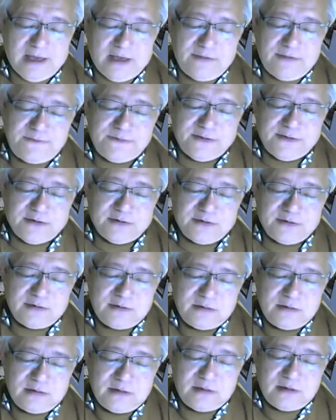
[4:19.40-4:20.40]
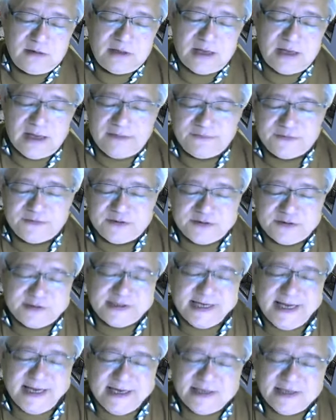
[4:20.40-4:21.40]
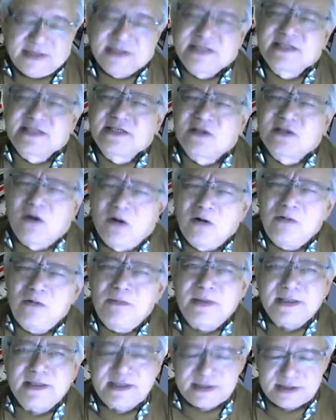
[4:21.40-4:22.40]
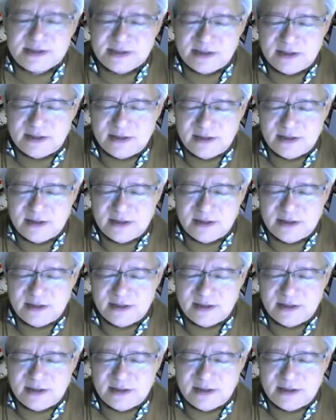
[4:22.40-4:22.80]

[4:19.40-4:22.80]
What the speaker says: If you have to take so much